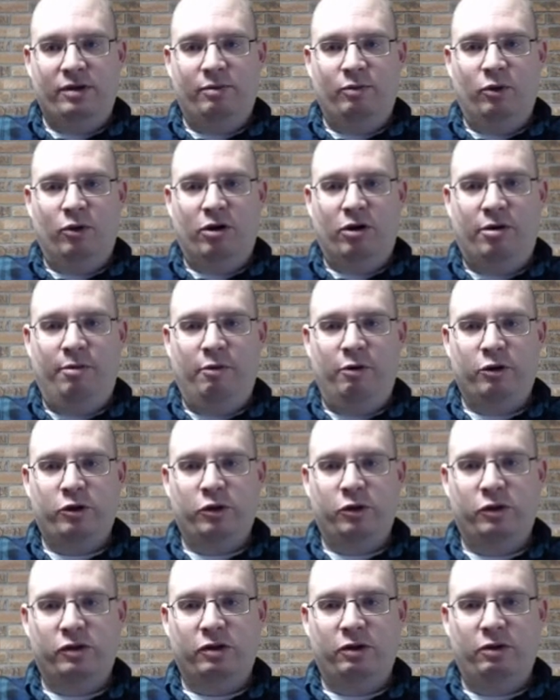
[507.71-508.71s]
More
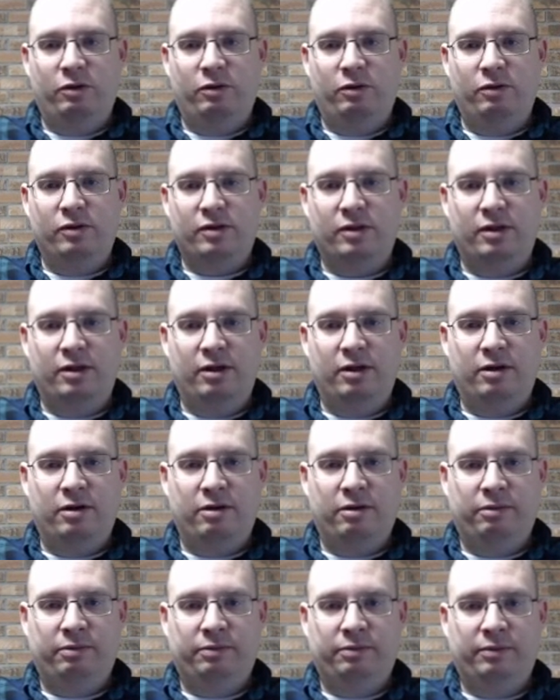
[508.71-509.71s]
commercial zones in
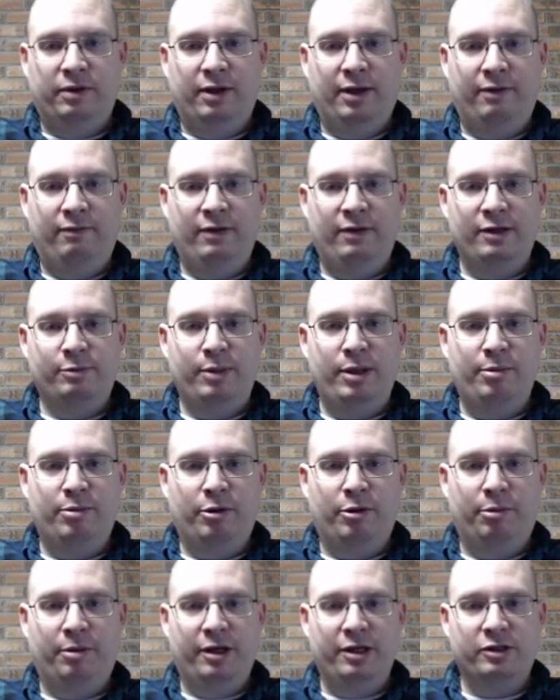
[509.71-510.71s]
here. Give these
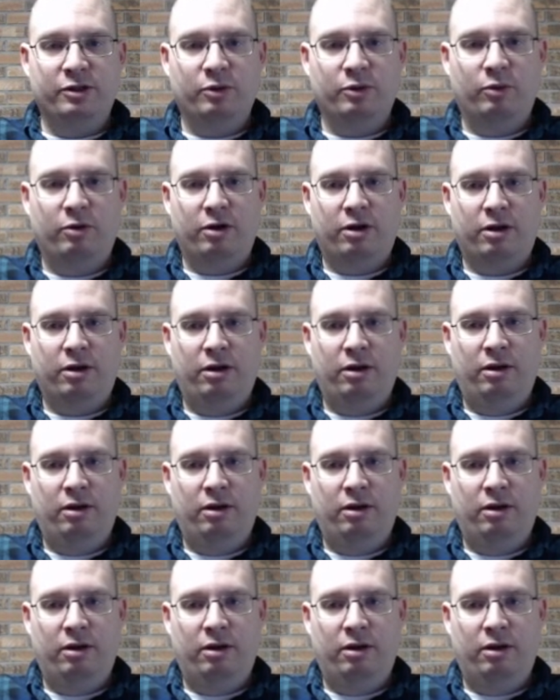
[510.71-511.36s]
people a place to work.